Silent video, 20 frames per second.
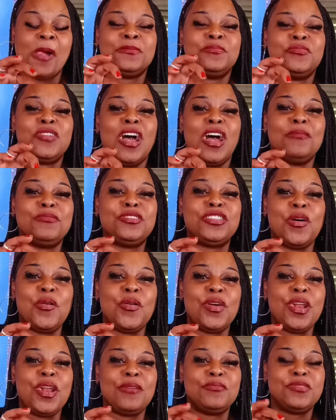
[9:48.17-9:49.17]
I'm
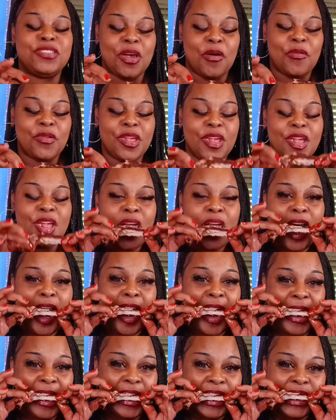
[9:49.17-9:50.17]
joking, I'm joking.
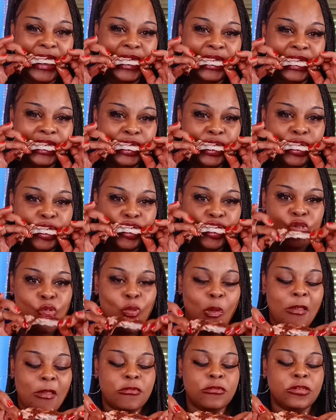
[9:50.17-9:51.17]

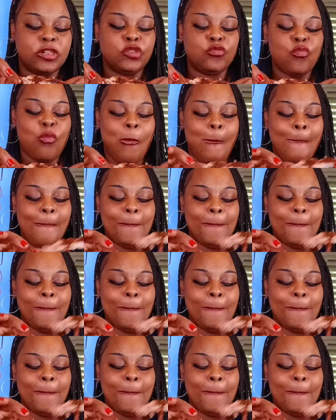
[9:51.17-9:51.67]
Mm.